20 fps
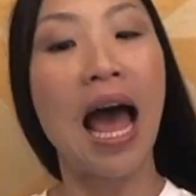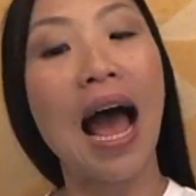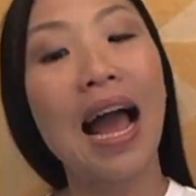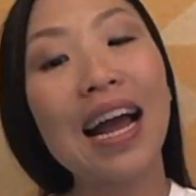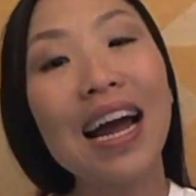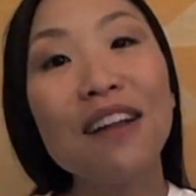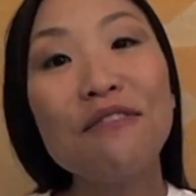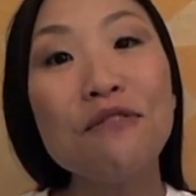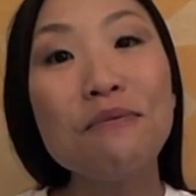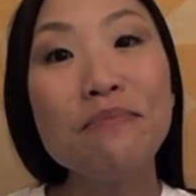I
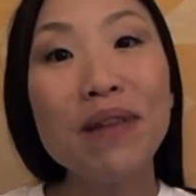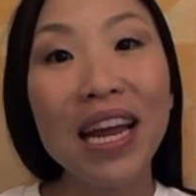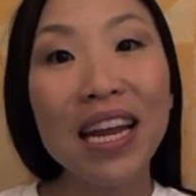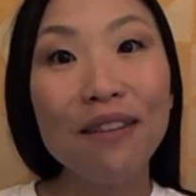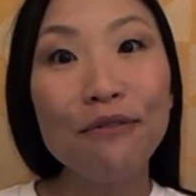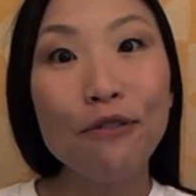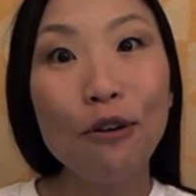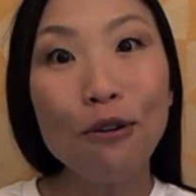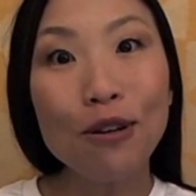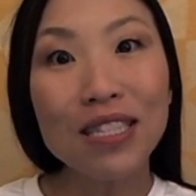got it from
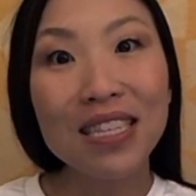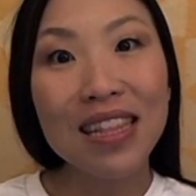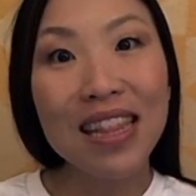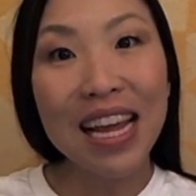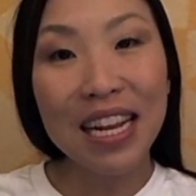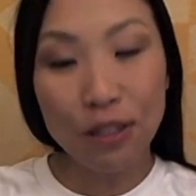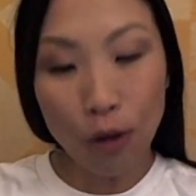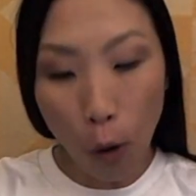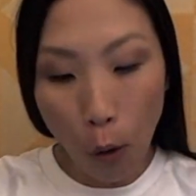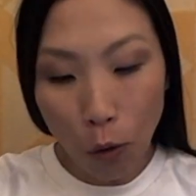Native Gold, and
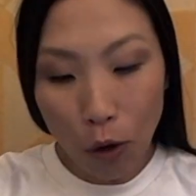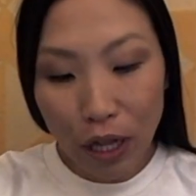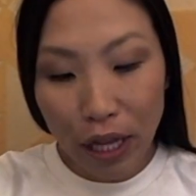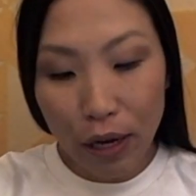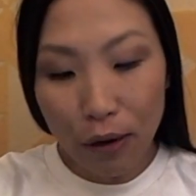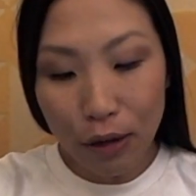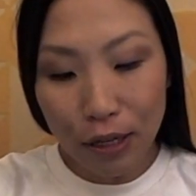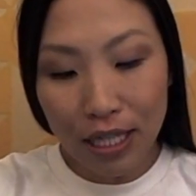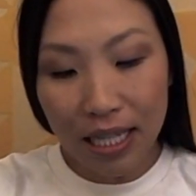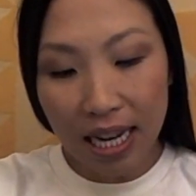they totally
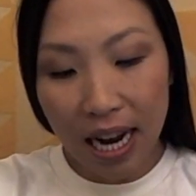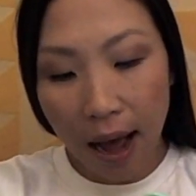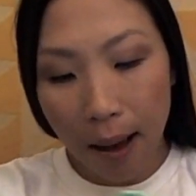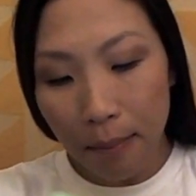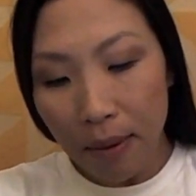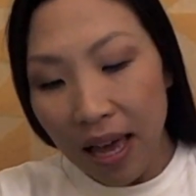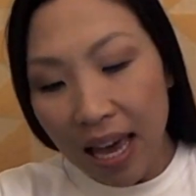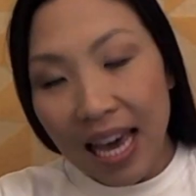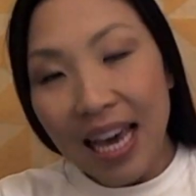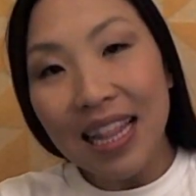hooked it
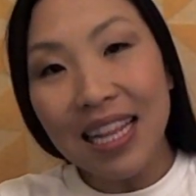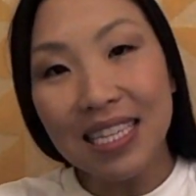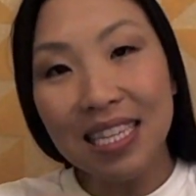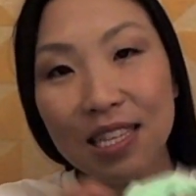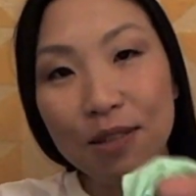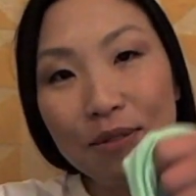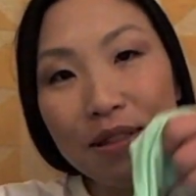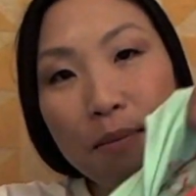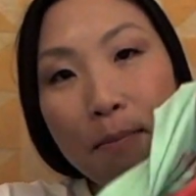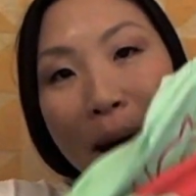up. This
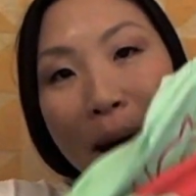is what the